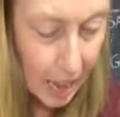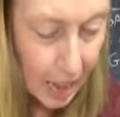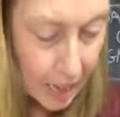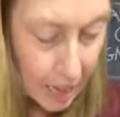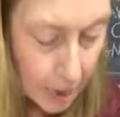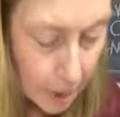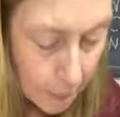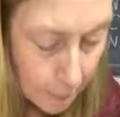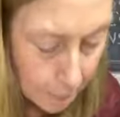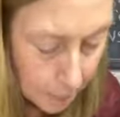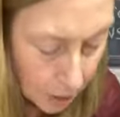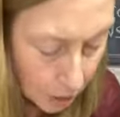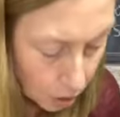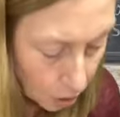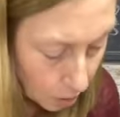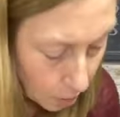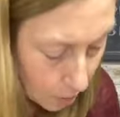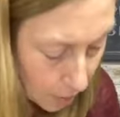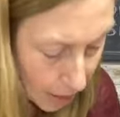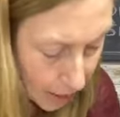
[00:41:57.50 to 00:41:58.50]
the 10
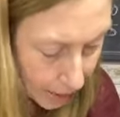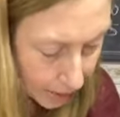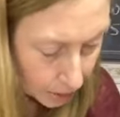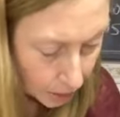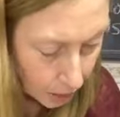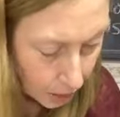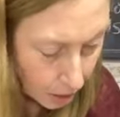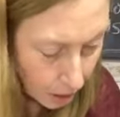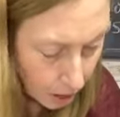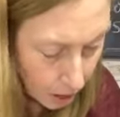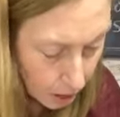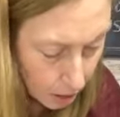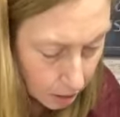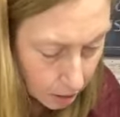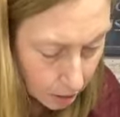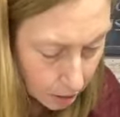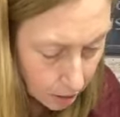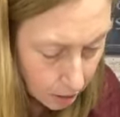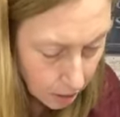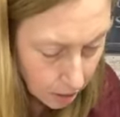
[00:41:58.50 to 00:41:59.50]
mil
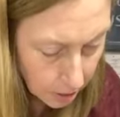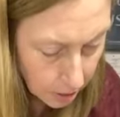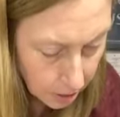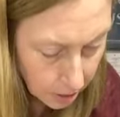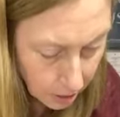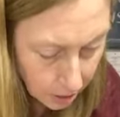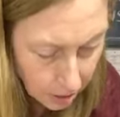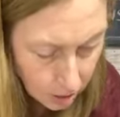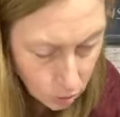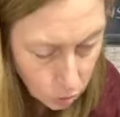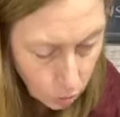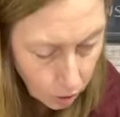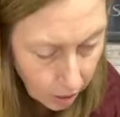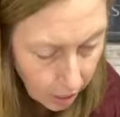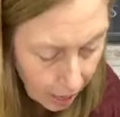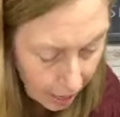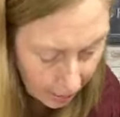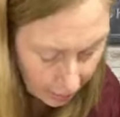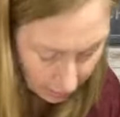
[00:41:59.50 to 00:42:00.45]
Mylar is